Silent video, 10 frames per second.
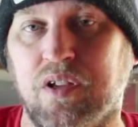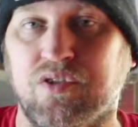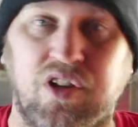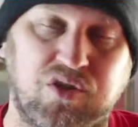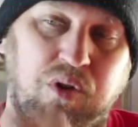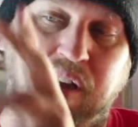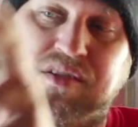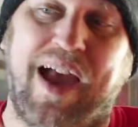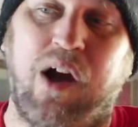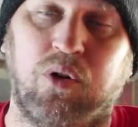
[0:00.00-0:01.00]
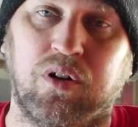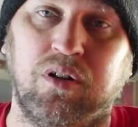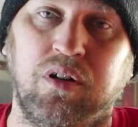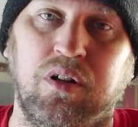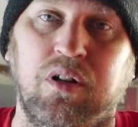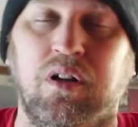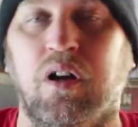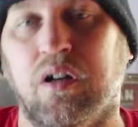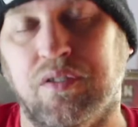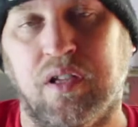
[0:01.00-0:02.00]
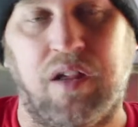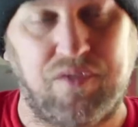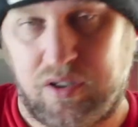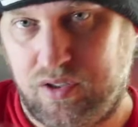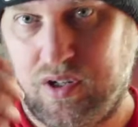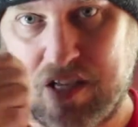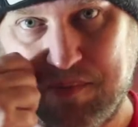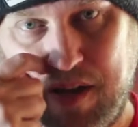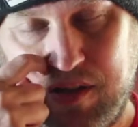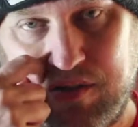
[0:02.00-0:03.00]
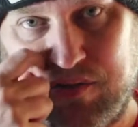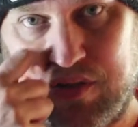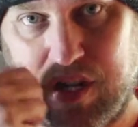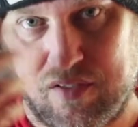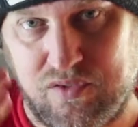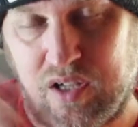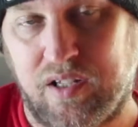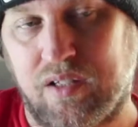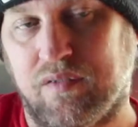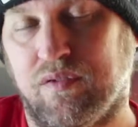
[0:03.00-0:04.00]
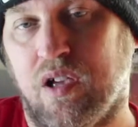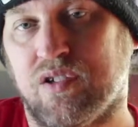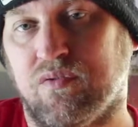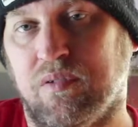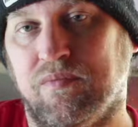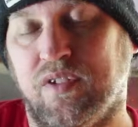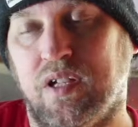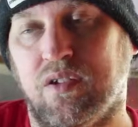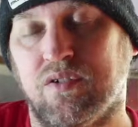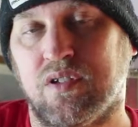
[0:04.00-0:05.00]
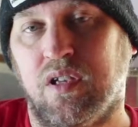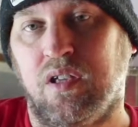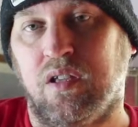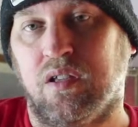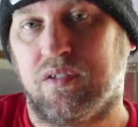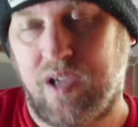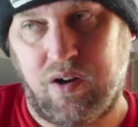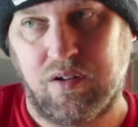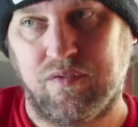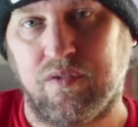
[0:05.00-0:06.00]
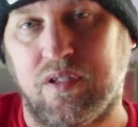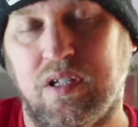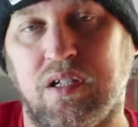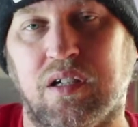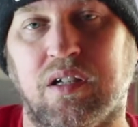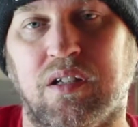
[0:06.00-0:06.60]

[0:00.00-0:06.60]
It's also a tower that I've talked to you guys about it if you guys have checked out the Frost Realm videos. A tower for the